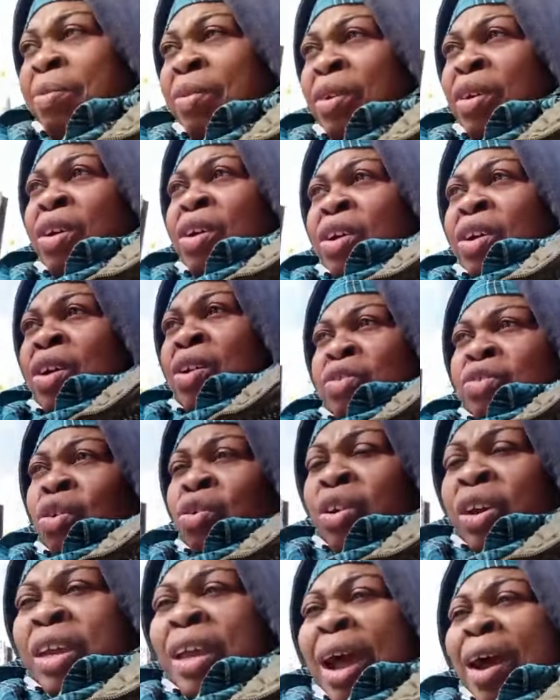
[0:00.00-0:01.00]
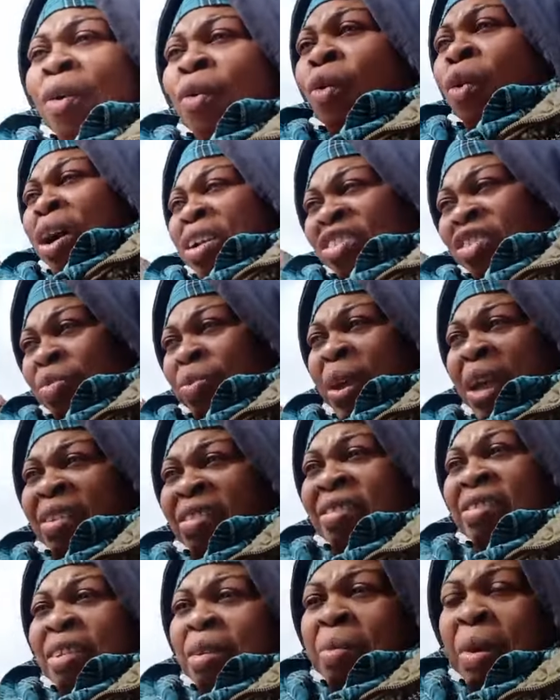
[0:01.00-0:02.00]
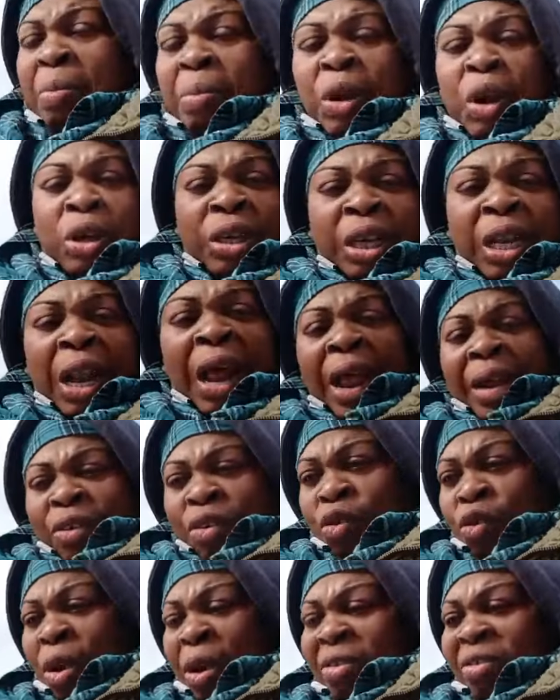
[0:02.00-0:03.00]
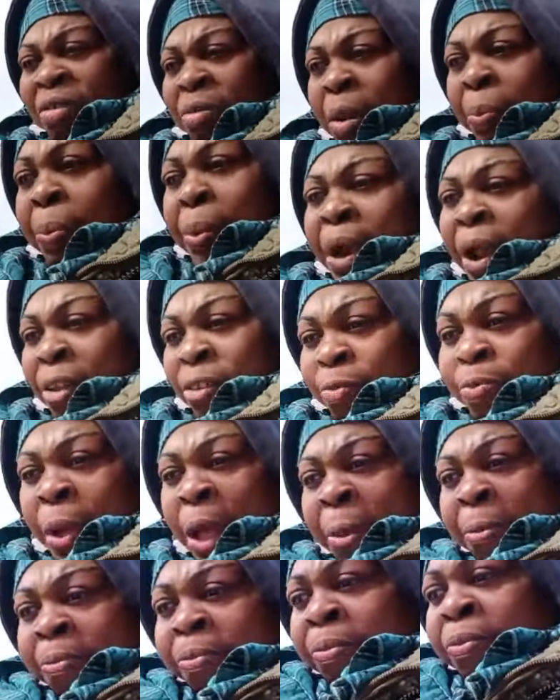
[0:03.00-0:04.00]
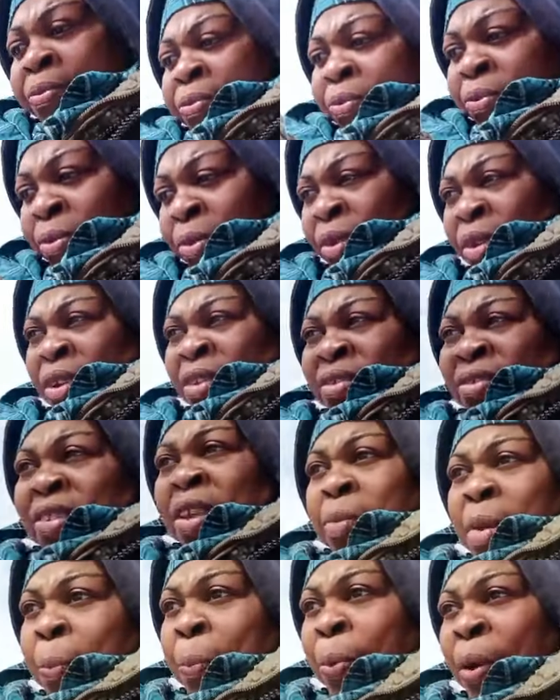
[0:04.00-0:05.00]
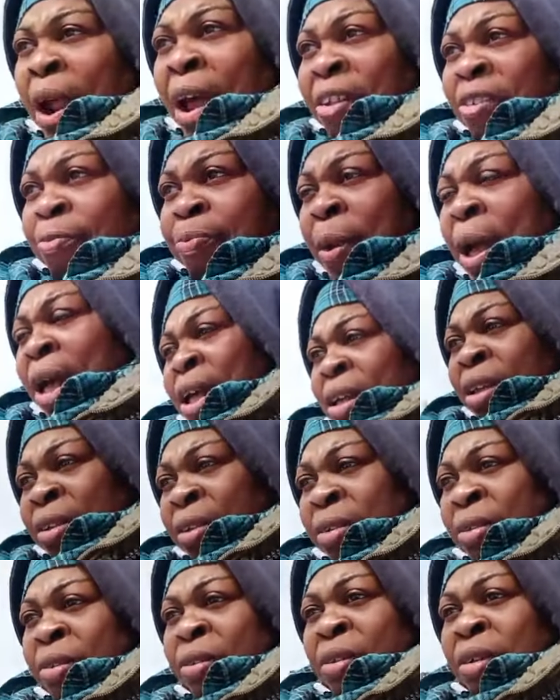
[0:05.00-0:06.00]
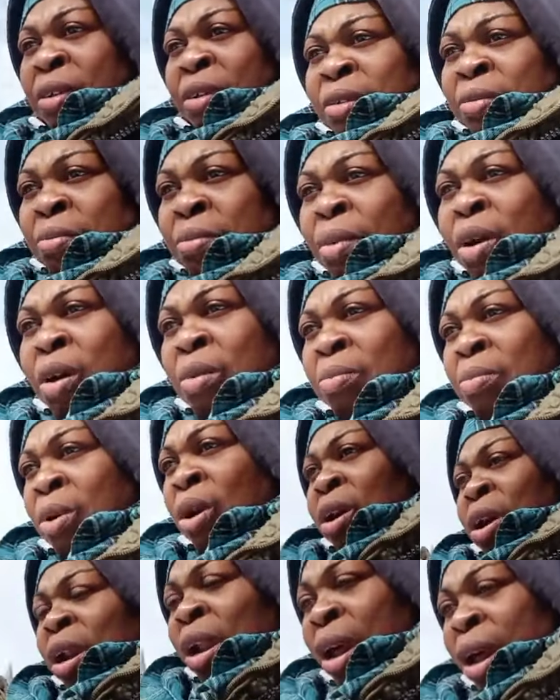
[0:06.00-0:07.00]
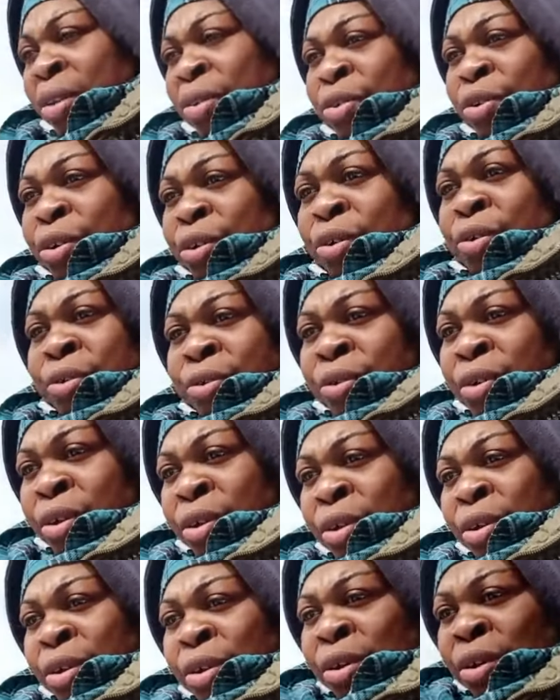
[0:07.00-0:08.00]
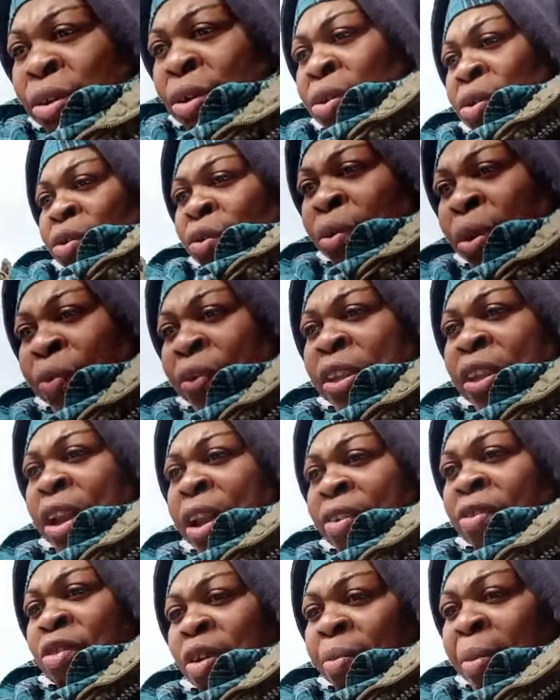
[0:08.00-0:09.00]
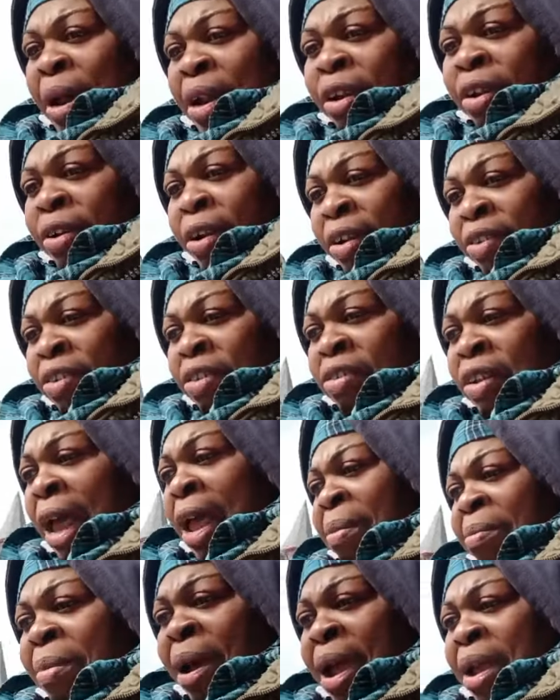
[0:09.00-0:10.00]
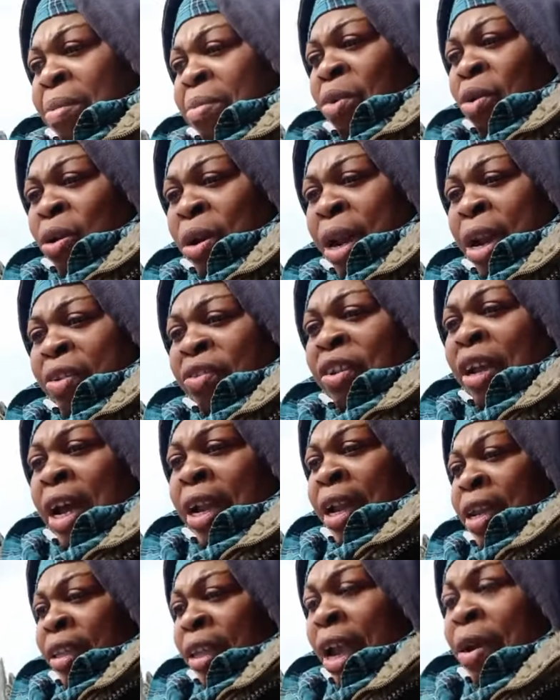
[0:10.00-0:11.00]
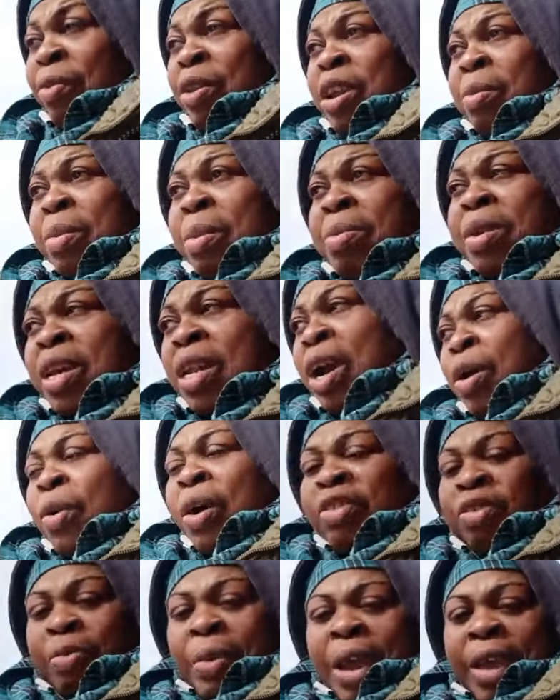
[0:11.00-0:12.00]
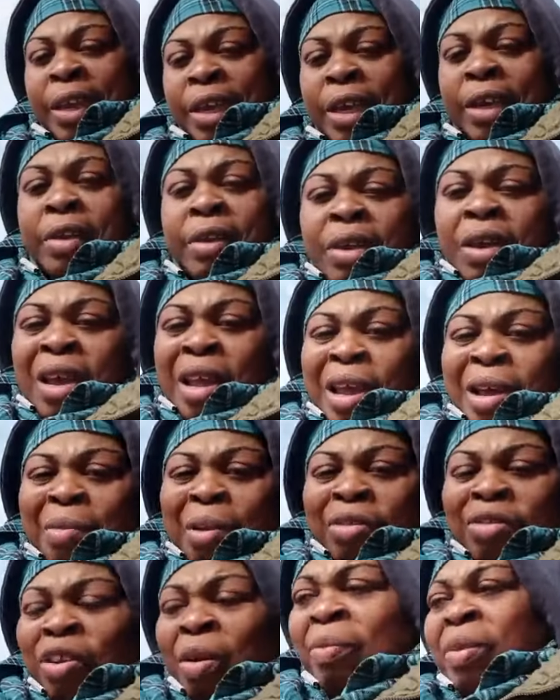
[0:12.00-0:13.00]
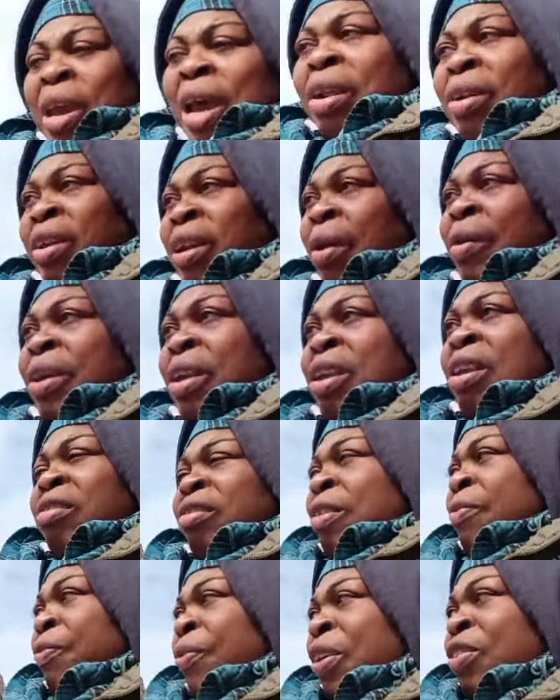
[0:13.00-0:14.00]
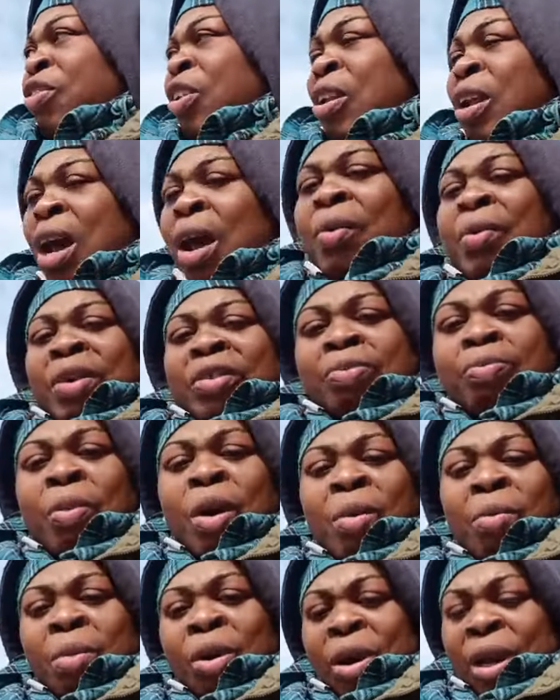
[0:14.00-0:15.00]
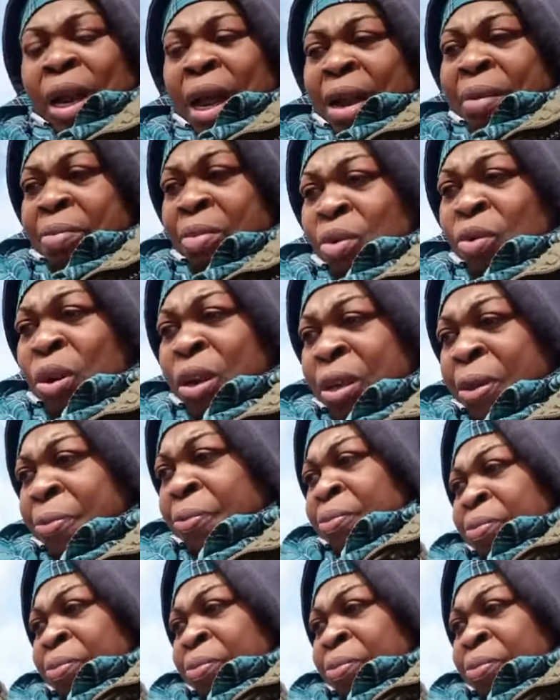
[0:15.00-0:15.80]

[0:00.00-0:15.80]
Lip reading: So you can watch me and see my blood clot grow and see me prosper. See me prosper. Bumbo clot, you know. I'm going to tell somebody crutches like mine, Molly, I'll see you every day, maybe you don't wash my skin. But some girl carry yeast infection always bumbo clot, Molly.